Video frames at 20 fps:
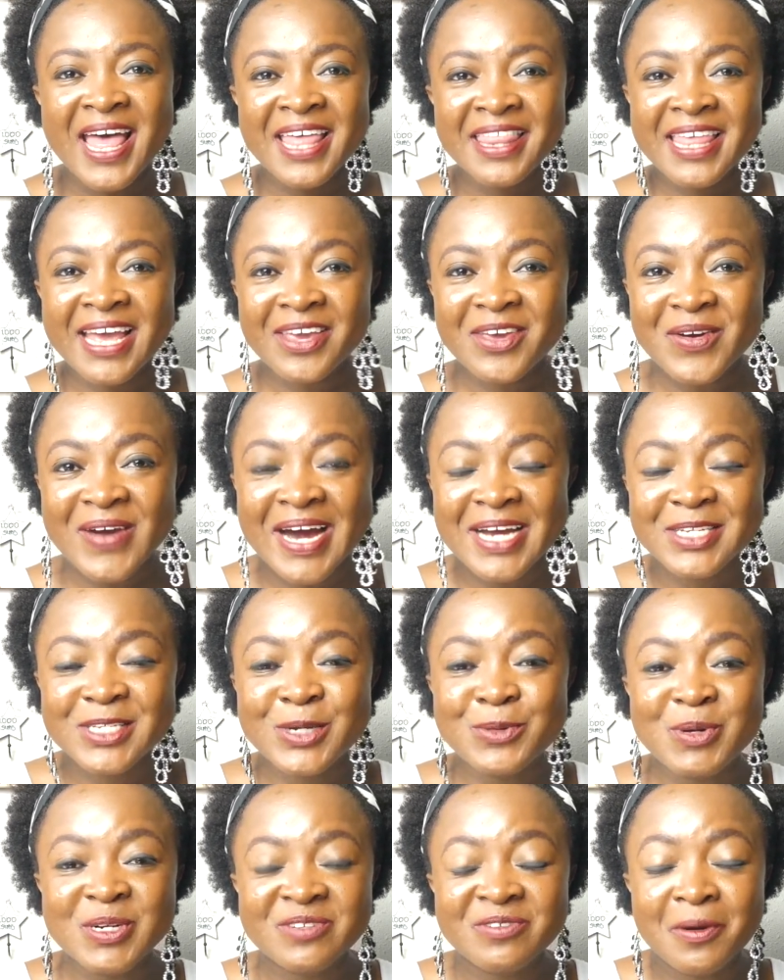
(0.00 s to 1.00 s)
Thank you guys so
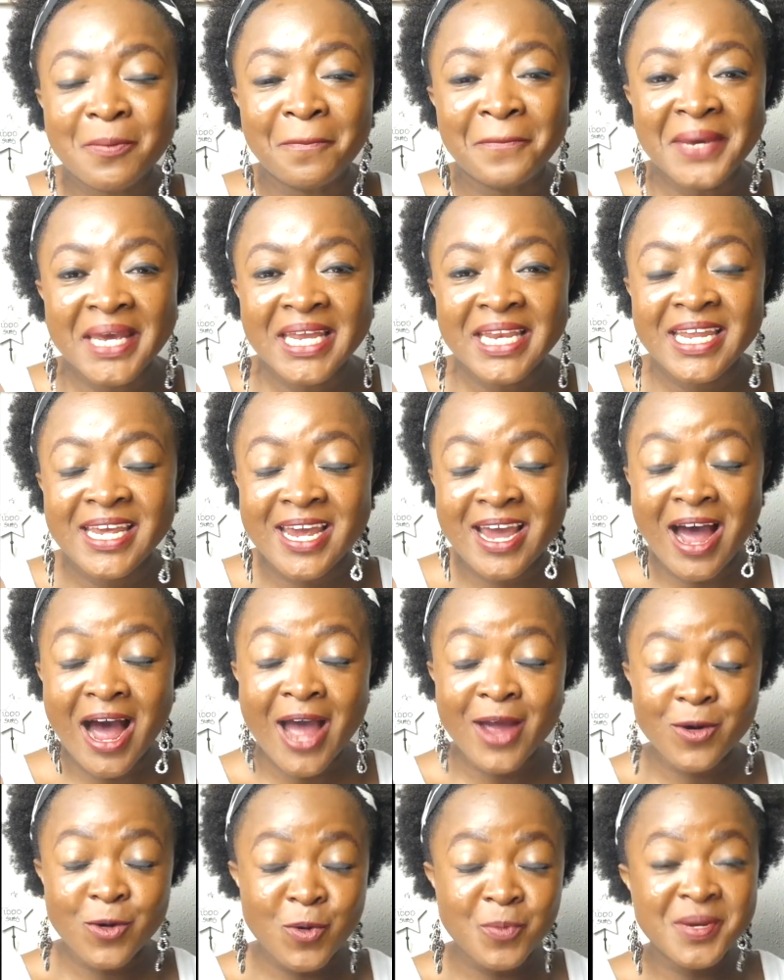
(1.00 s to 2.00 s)
much for being here.
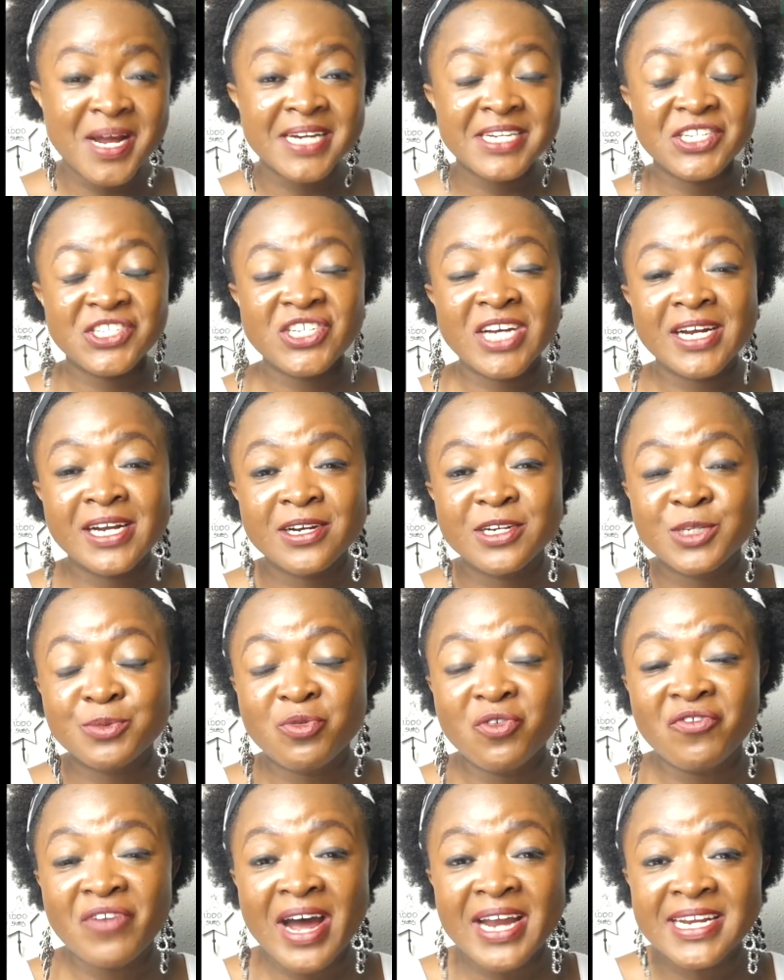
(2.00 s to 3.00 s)
I hope that this channel is
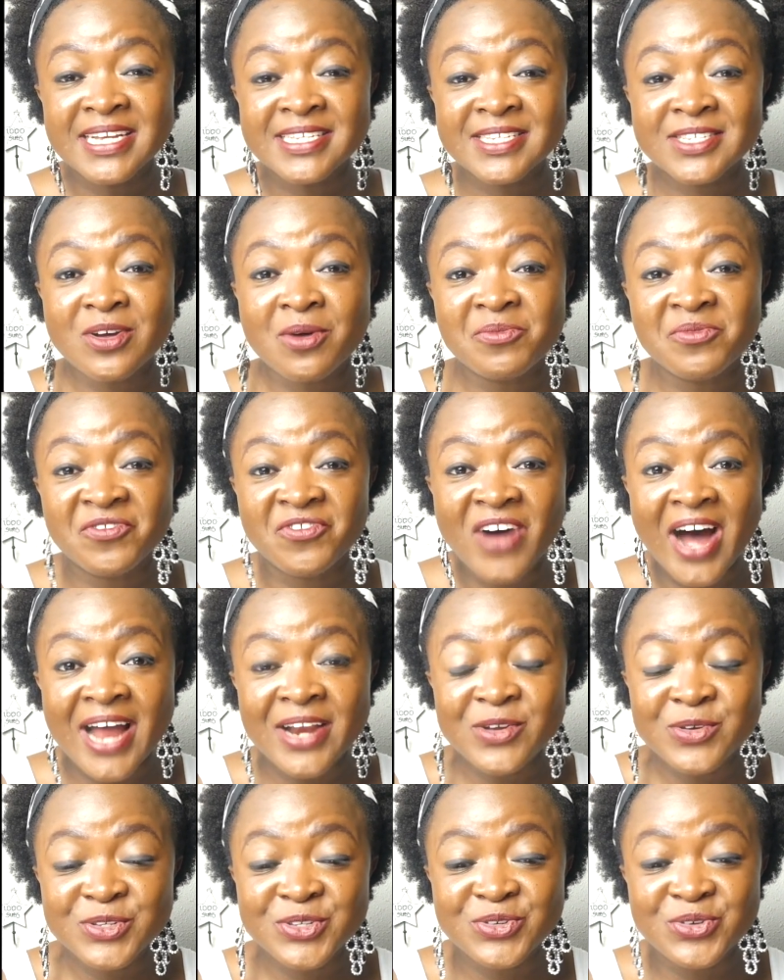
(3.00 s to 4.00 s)
providing some
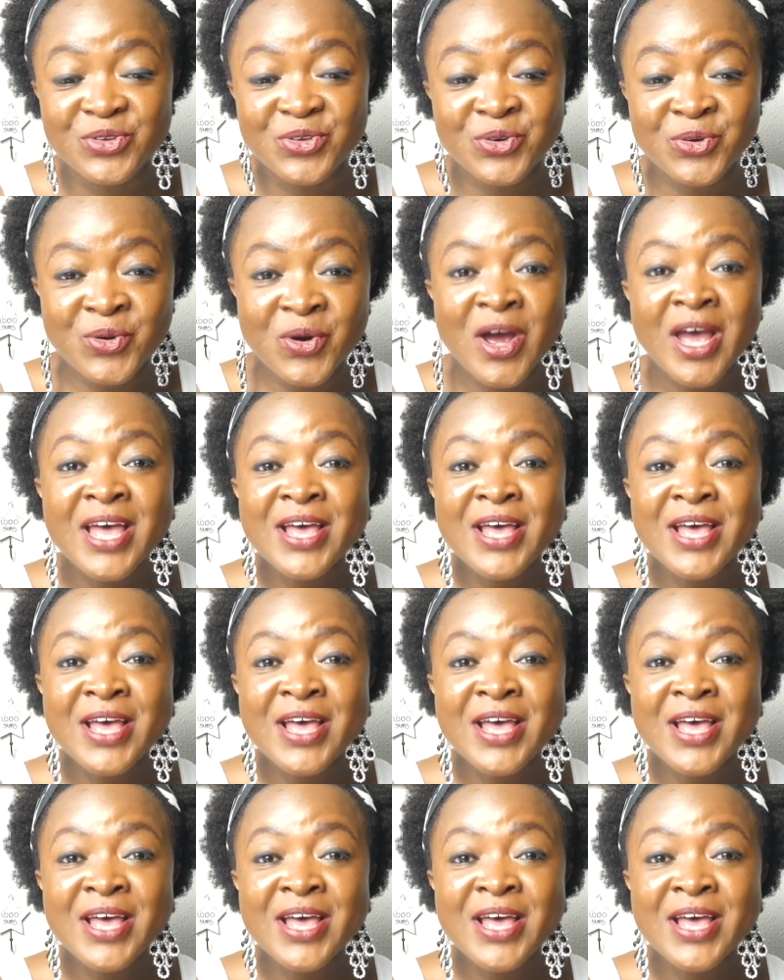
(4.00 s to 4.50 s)
value to you.